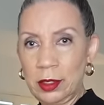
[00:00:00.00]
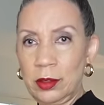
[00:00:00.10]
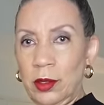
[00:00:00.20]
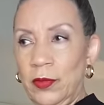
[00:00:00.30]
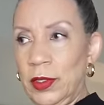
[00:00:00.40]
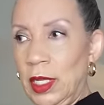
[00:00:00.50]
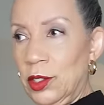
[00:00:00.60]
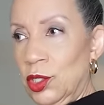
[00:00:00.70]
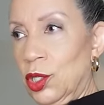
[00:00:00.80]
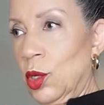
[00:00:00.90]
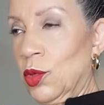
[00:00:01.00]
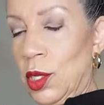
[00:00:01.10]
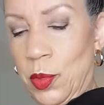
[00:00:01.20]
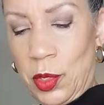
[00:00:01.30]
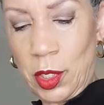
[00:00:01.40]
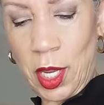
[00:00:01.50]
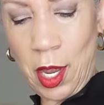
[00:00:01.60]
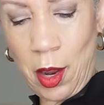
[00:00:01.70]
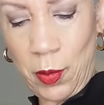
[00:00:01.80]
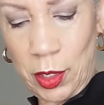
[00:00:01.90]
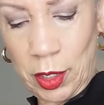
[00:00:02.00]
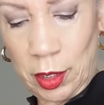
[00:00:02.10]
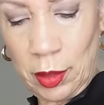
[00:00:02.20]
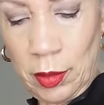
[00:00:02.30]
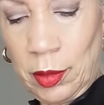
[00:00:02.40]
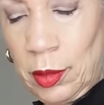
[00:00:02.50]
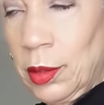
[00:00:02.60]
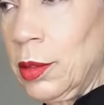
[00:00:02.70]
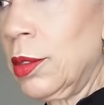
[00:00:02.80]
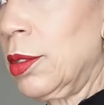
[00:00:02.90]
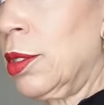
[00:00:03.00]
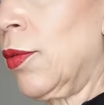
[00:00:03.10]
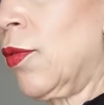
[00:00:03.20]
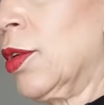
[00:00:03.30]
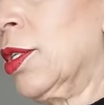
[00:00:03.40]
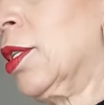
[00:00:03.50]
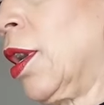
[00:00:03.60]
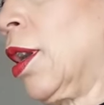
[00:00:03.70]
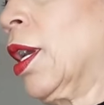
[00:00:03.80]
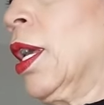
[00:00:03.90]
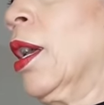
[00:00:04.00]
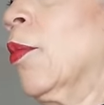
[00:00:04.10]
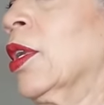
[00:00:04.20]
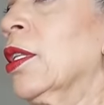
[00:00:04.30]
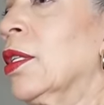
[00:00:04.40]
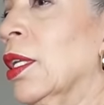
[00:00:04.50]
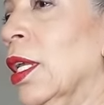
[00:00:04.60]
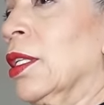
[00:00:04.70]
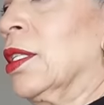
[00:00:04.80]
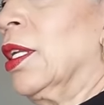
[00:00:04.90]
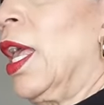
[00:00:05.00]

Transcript: I don't know if that shows up on camera, the difference there. But it's, a, it's an